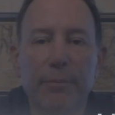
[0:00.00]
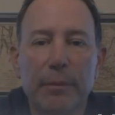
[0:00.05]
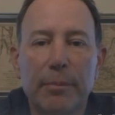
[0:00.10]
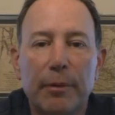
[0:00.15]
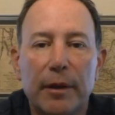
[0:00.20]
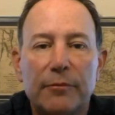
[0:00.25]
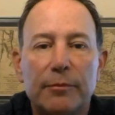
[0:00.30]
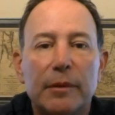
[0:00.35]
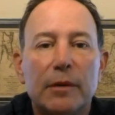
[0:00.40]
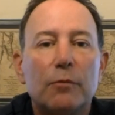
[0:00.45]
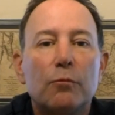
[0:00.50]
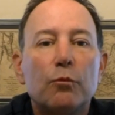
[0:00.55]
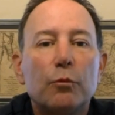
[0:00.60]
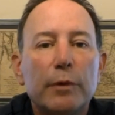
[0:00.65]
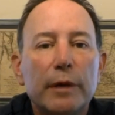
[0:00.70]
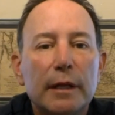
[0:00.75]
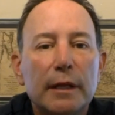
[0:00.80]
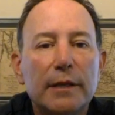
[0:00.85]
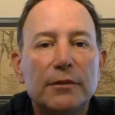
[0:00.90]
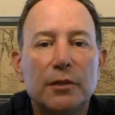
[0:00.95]
replacement
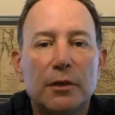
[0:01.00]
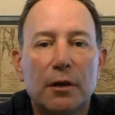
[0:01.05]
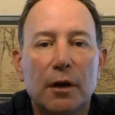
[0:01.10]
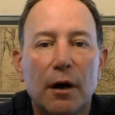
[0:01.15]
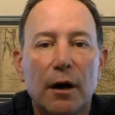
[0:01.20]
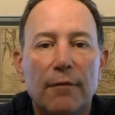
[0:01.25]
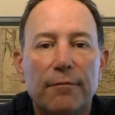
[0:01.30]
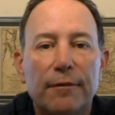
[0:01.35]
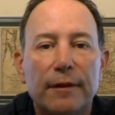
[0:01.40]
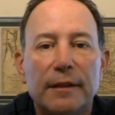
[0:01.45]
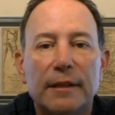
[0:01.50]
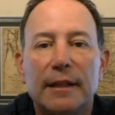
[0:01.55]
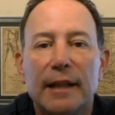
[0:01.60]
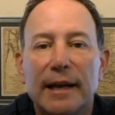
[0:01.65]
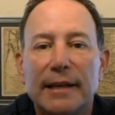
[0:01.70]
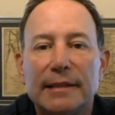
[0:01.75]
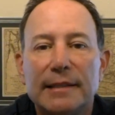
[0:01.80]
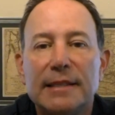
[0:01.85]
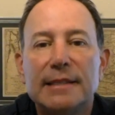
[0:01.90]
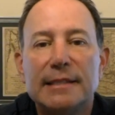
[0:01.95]
really took off in the
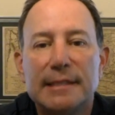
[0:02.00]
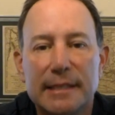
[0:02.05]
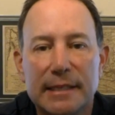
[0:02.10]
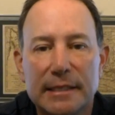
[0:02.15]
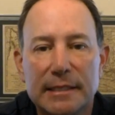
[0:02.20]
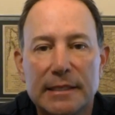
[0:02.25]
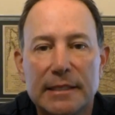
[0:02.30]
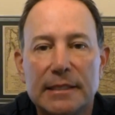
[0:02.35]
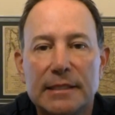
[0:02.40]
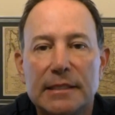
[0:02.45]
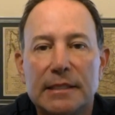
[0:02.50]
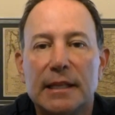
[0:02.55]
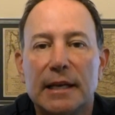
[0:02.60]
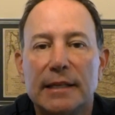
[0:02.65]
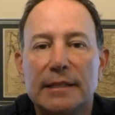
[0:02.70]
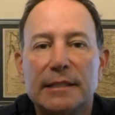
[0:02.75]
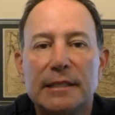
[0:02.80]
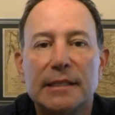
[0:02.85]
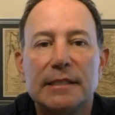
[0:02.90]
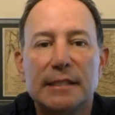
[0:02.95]
1960s and
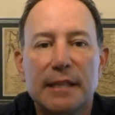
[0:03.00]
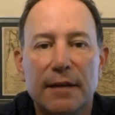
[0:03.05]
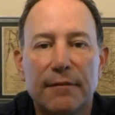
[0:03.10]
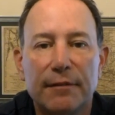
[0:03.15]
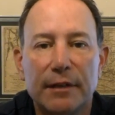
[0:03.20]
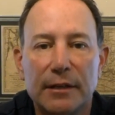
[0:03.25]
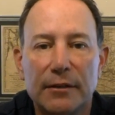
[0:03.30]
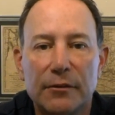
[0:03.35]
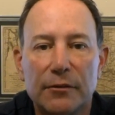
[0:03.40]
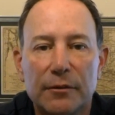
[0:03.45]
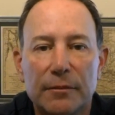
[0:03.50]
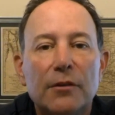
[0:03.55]
1970s.